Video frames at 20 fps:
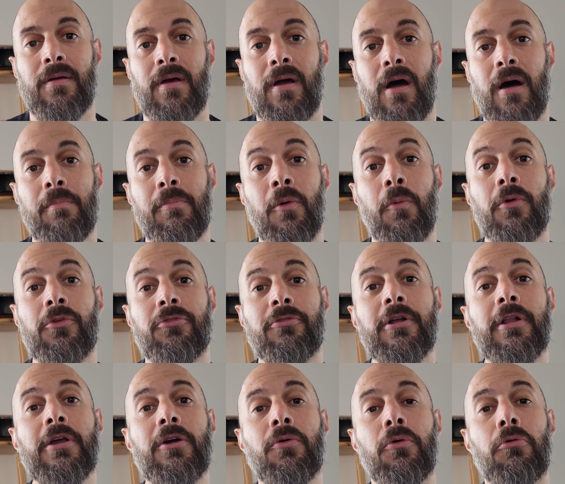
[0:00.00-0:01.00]
But what's
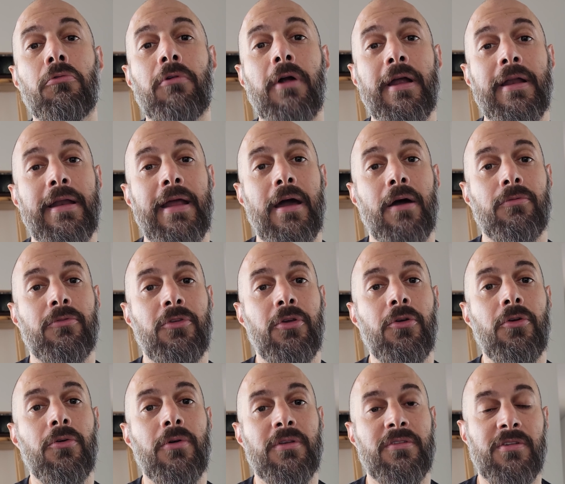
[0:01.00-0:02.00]
really cool right now
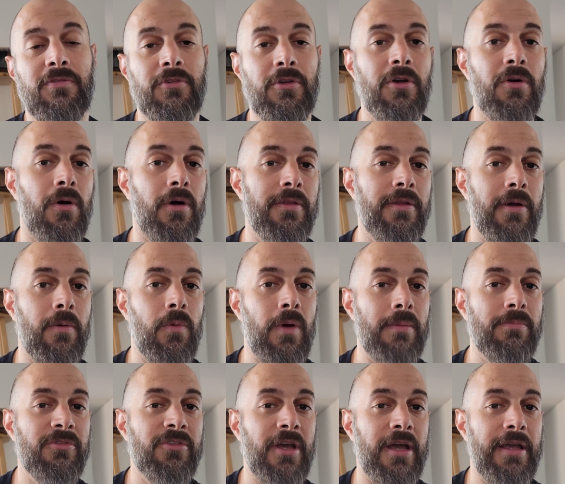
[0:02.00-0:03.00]
too is if you go on their
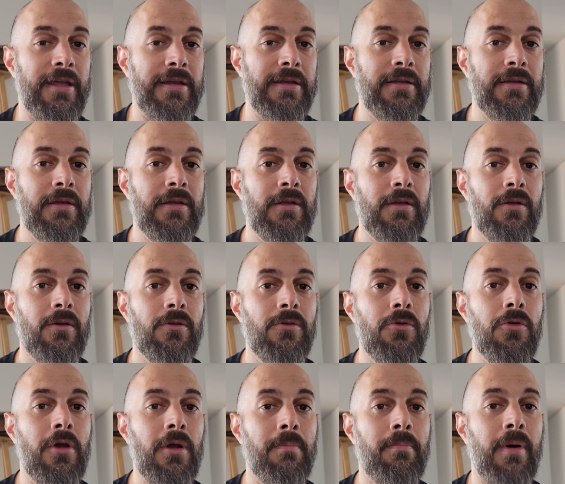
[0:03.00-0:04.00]
website,
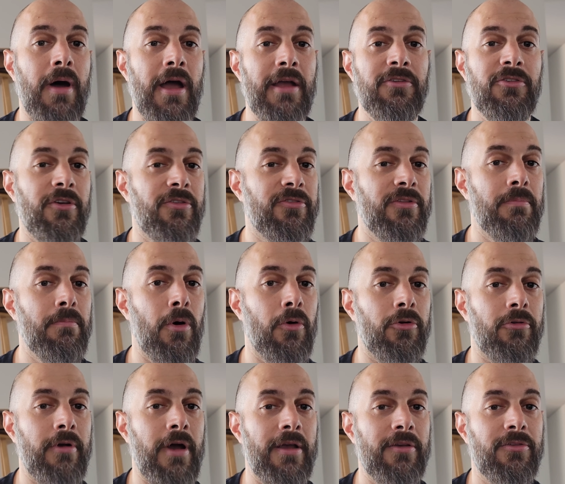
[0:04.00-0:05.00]
you can buy just the
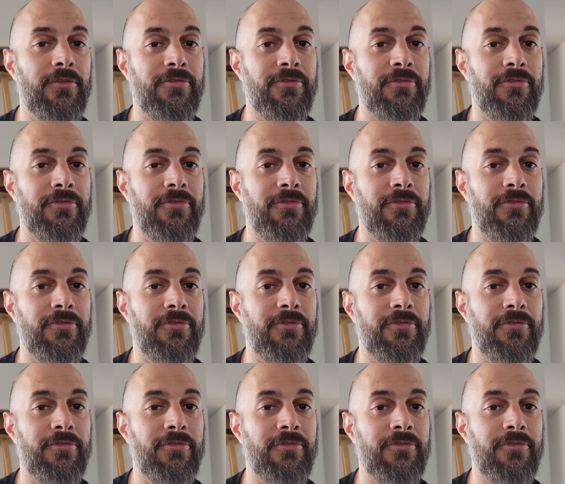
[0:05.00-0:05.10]
motorized